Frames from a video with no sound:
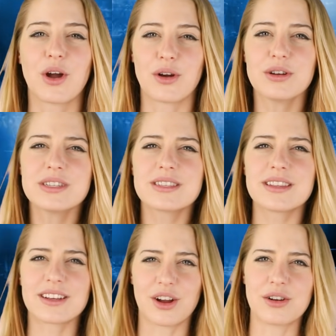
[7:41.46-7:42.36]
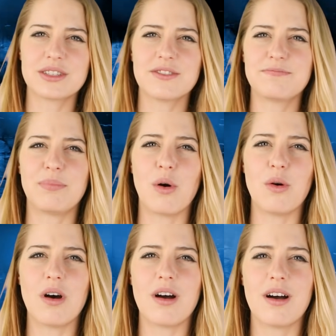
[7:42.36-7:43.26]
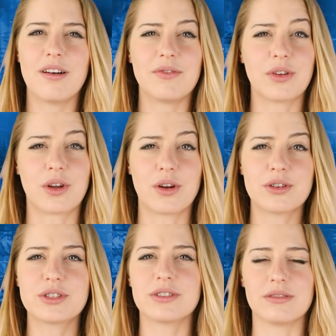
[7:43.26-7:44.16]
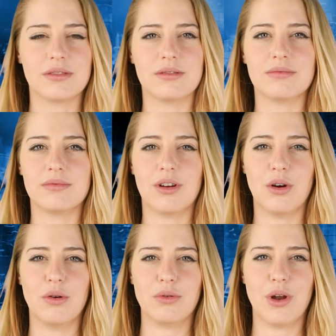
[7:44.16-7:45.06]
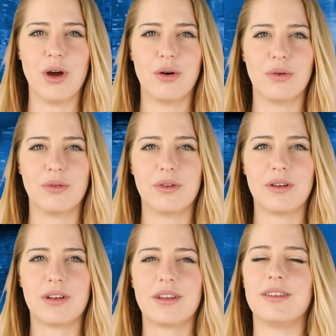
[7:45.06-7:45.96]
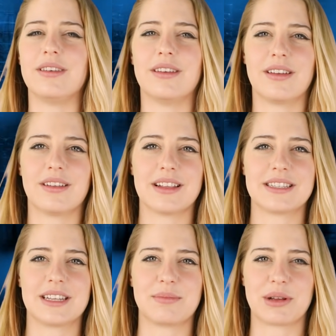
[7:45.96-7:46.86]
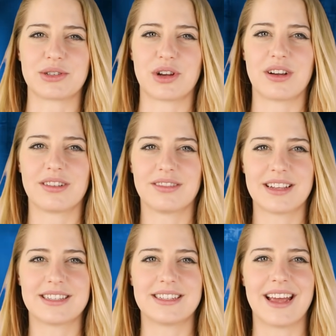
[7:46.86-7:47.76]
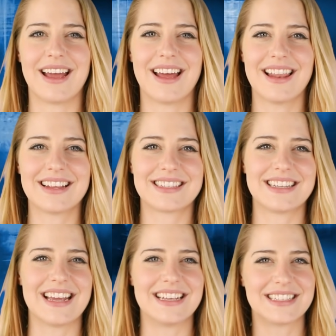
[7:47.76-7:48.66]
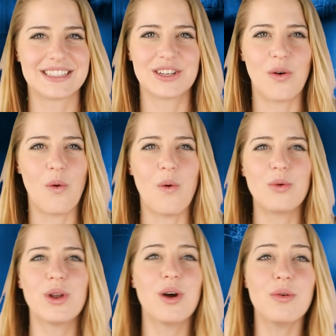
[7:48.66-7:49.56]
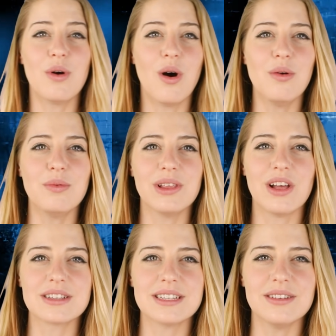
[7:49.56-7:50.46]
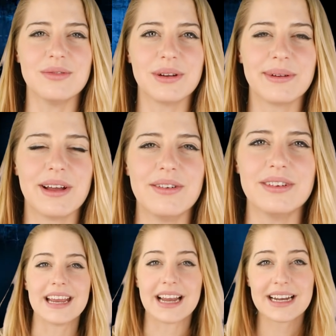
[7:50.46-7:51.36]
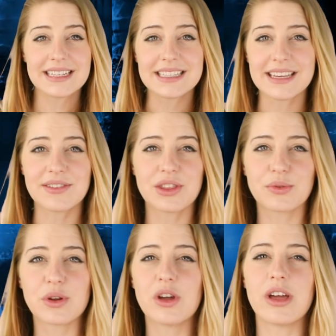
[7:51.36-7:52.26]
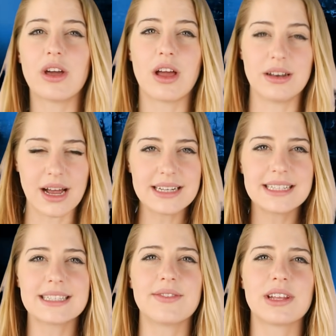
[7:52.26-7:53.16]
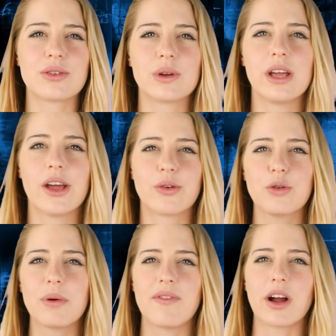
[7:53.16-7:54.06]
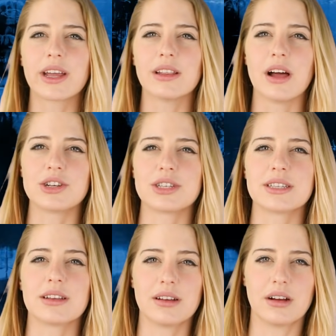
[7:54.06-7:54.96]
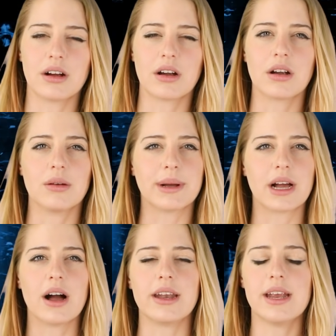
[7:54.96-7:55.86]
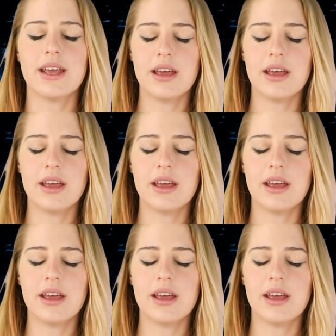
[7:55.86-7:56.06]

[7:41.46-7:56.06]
curse, the curse of Po, the curse, oh no. Let's see the picture. Let's see it. Let's see his, oh no, oh, we lost it. Where are we going? In nineteen seventy-three, in nineteen seventy-three, a group of archaeologists, oh my god,